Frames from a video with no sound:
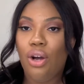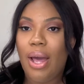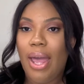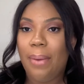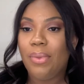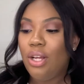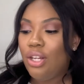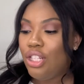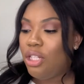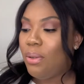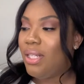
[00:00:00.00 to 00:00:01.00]
Okay.
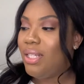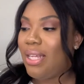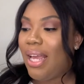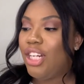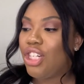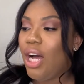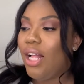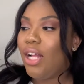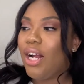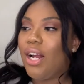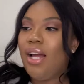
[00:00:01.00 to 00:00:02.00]
So it's a sage
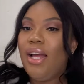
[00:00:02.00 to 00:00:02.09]
color.